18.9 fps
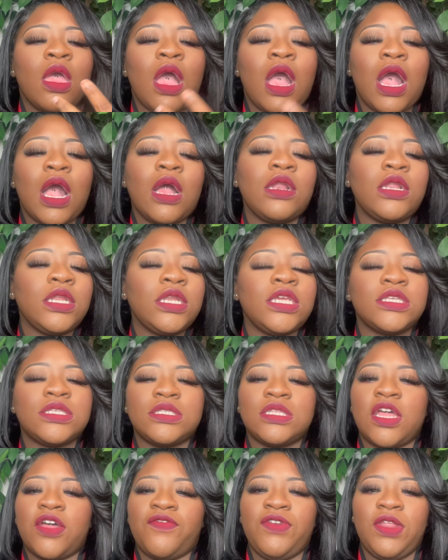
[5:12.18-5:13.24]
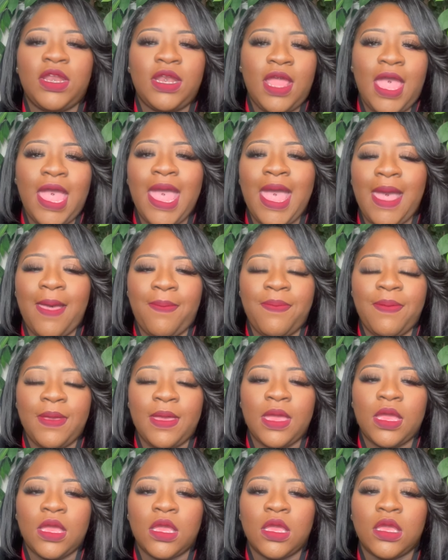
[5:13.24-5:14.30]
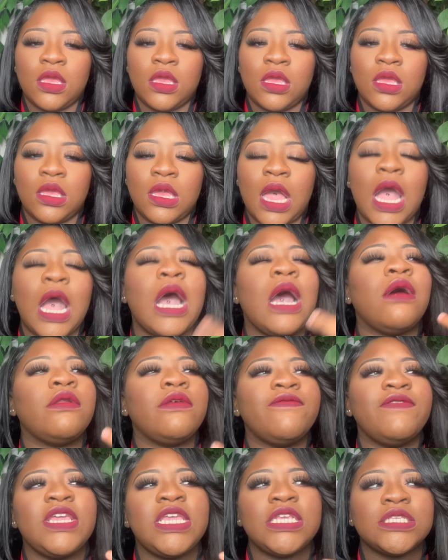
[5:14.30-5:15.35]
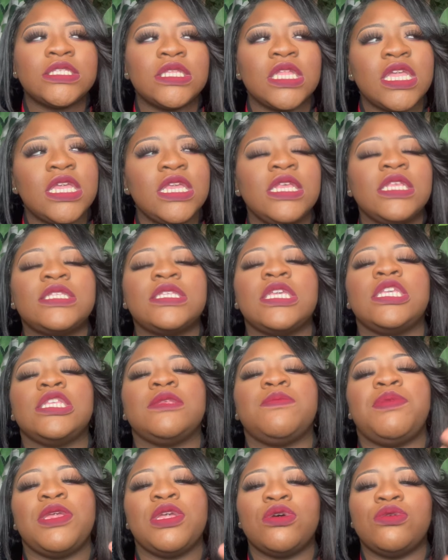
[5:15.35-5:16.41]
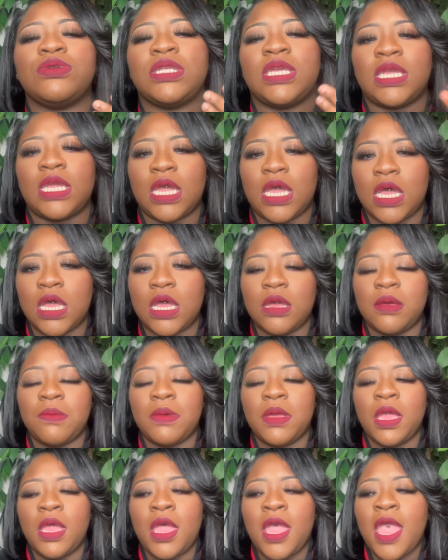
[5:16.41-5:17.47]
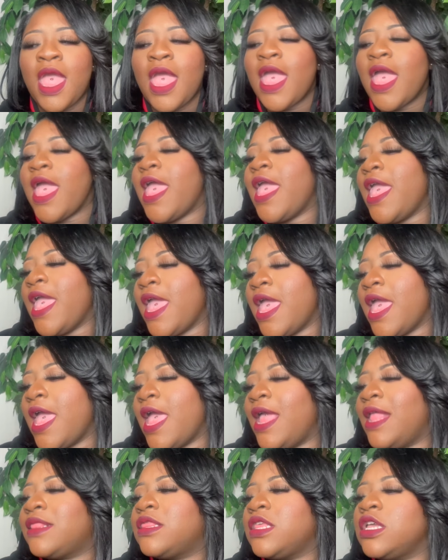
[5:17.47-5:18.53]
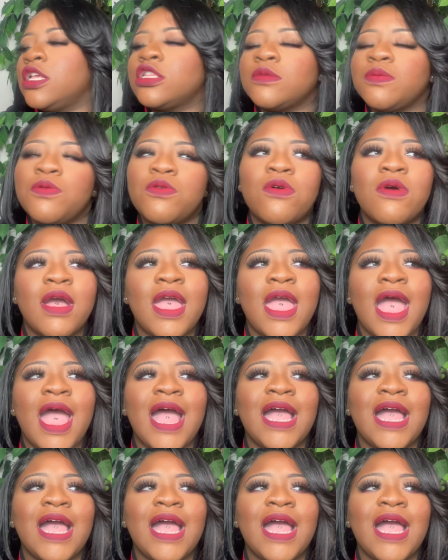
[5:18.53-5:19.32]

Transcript: all of this stuff done happen. All of these things is building up. And at this point,